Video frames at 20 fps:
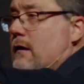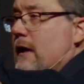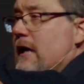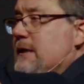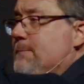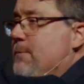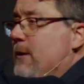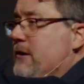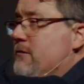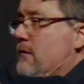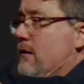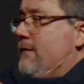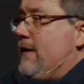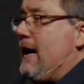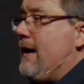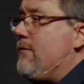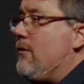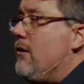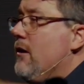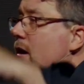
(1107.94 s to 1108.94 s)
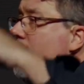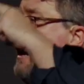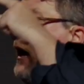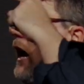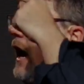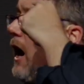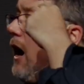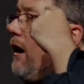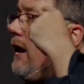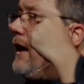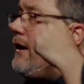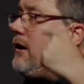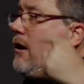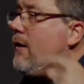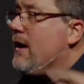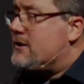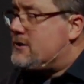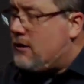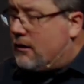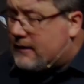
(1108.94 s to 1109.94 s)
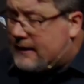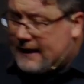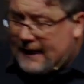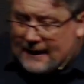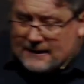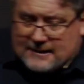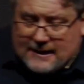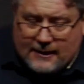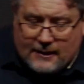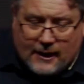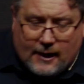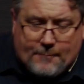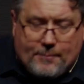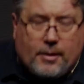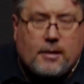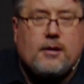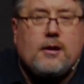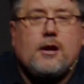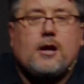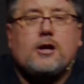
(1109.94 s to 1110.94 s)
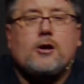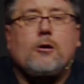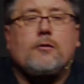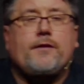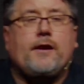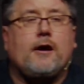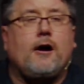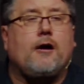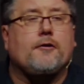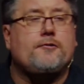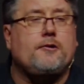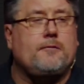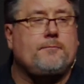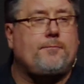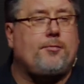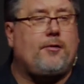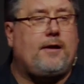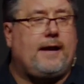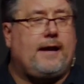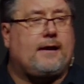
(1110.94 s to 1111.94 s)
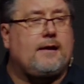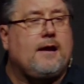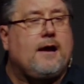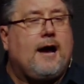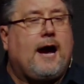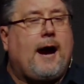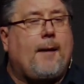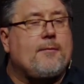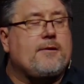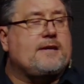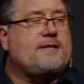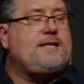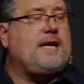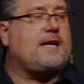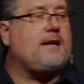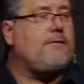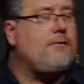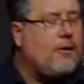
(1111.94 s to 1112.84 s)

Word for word: He's preaching revival. All I know, I saw kids getting up and going to the altar and praying. I'm on the second